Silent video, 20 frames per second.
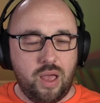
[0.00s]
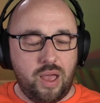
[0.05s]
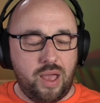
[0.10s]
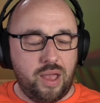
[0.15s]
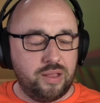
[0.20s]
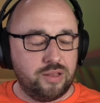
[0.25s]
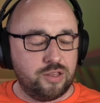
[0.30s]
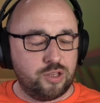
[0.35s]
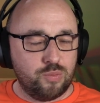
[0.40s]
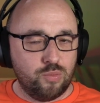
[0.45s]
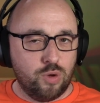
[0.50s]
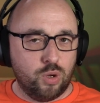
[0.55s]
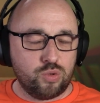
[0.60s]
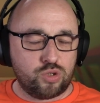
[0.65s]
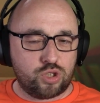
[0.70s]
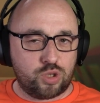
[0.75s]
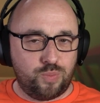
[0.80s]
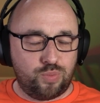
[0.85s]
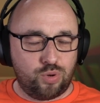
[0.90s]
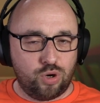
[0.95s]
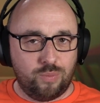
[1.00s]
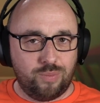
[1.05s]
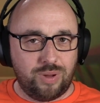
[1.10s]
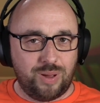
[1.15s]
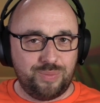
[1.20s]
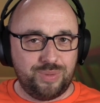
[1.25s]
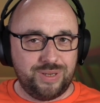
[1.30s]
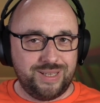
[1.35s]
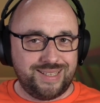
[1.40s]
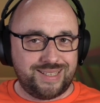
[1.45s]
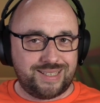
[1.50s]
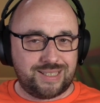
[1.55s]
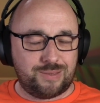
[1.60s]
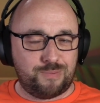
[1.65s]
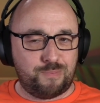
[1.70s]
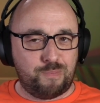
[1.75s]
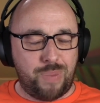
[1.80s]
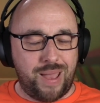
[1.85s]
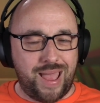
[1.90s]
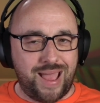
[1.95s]
and most probably
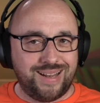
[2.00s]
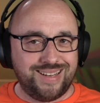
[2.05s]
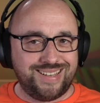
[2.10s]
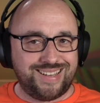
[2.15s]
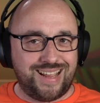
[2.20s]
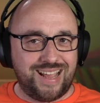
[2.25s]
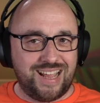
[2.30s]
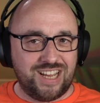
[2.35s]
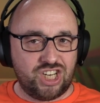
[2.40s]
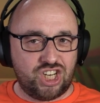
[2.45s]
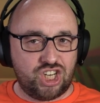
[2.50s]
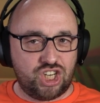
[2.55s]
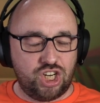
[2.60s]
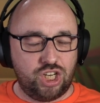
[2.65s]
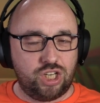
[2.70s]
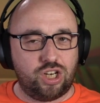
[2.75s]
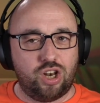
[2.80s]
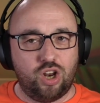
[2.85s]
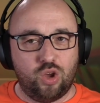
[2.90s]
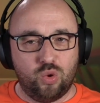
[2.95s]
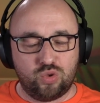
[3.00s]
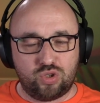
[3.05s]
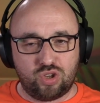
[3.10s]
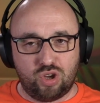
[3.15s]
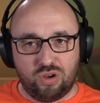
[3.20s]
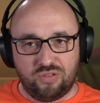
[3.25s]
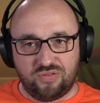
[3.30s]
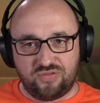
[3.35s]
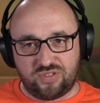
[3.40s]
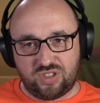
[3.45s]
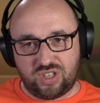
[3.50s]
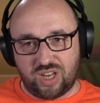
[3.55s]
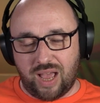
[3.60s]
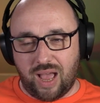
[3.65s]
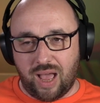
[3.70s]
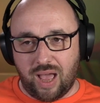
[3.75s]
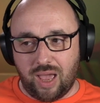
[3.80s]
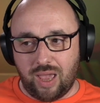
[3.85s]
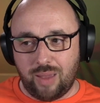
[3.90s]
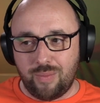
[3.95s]
spent a shitload of
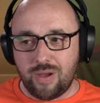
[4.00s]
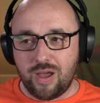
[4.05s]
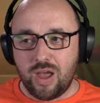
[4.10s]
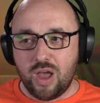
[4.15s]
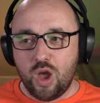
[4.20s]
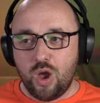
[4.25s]
time